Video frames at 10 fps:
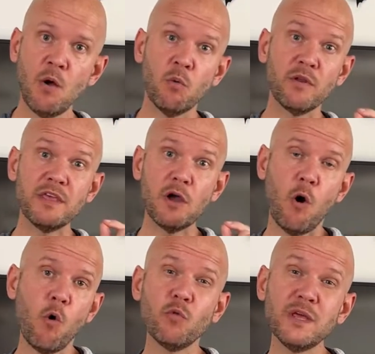one of the
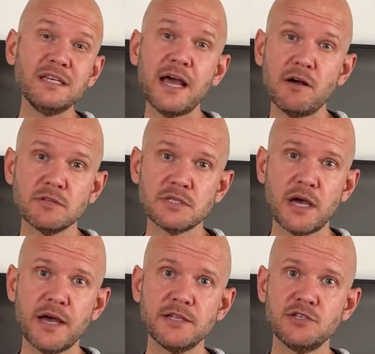only
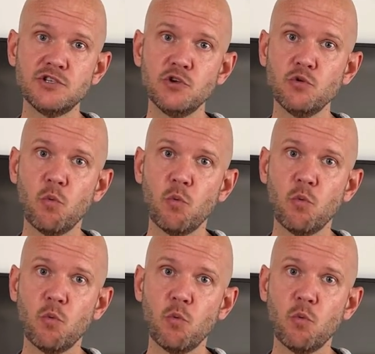downsides to